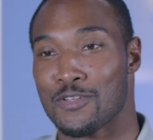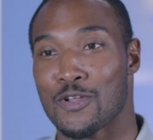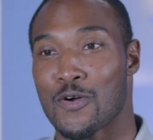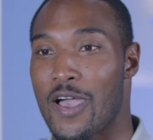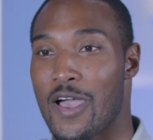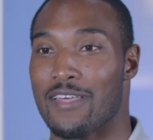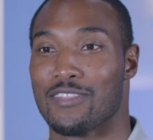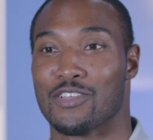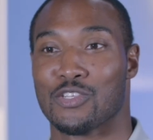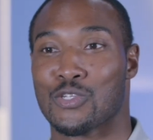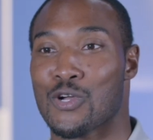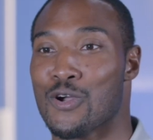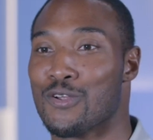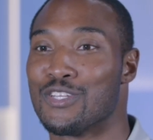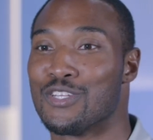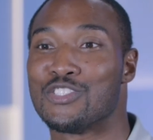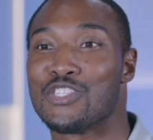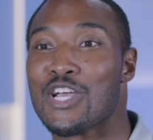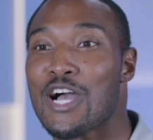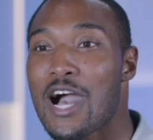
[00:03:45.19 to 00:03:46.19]
you know, have a
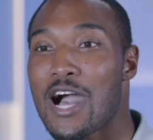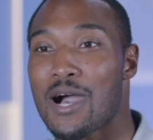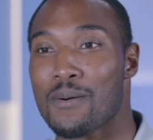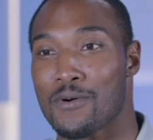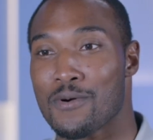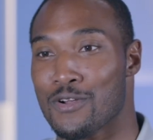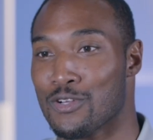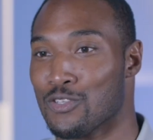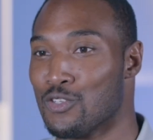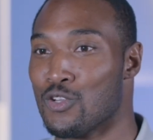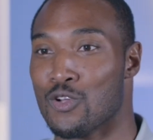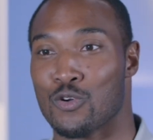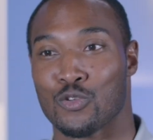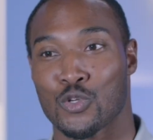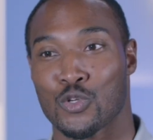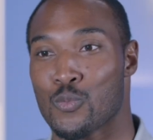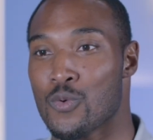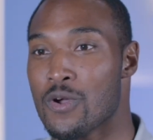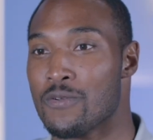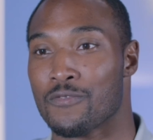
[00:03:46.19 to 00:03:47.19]
starting job or, you know,
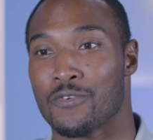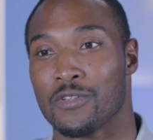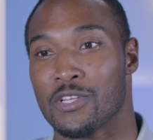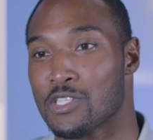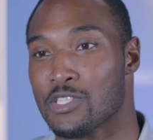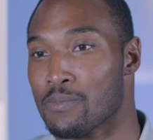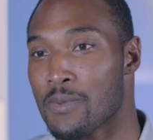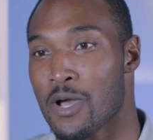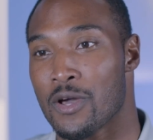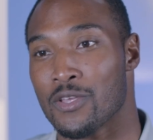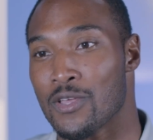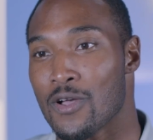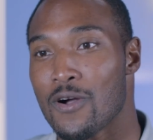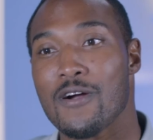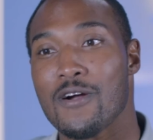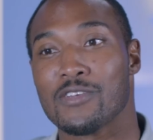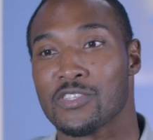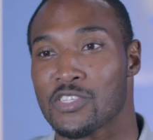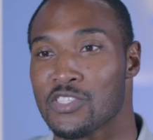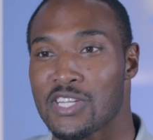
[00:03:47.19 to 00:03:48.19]
to run for this amount of
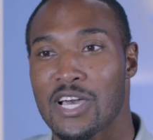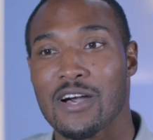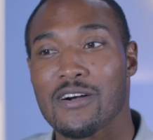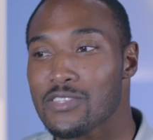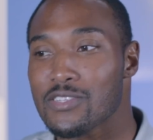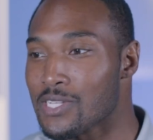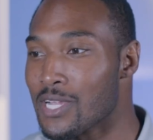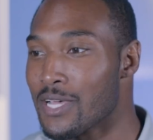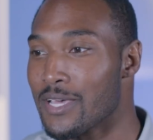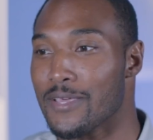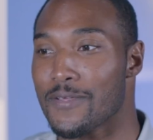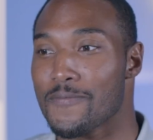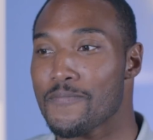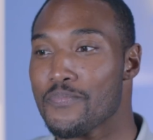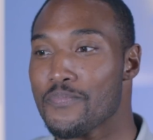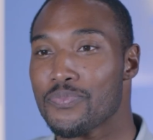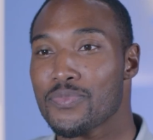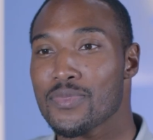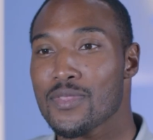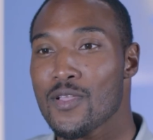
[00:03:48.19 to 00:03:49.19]
yards. And now it's like,
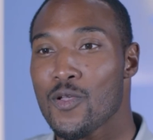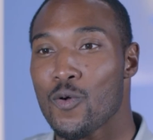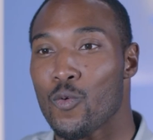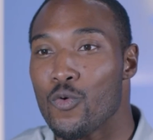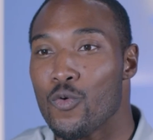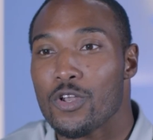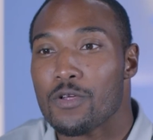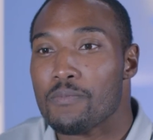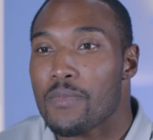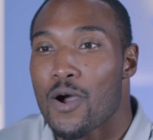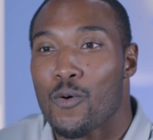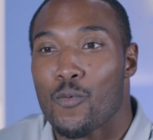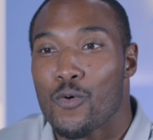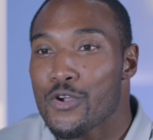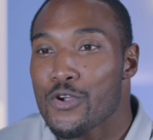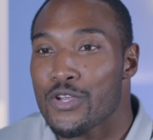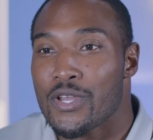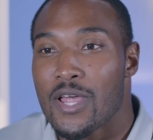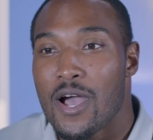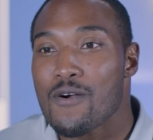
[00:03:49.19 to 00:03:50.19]
what am I
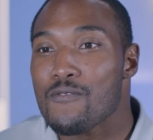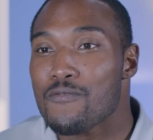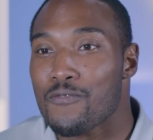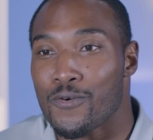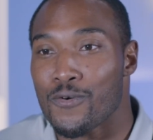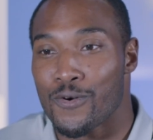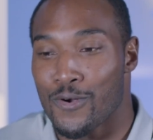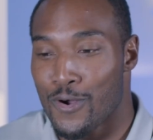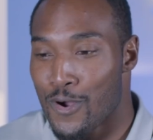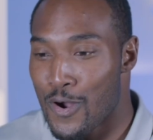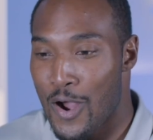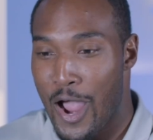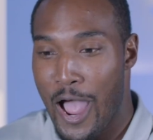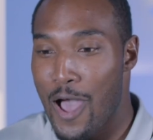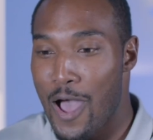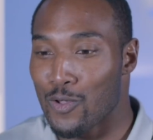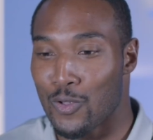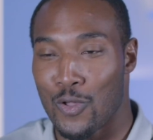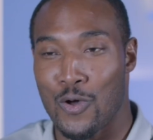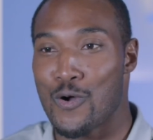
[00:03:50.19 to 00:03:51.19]
working out for? Or
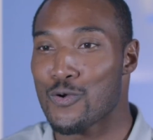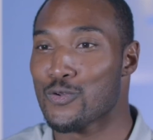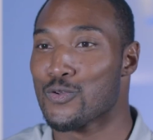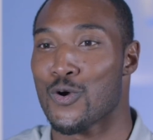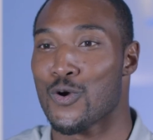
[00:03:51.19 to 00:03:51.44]
how long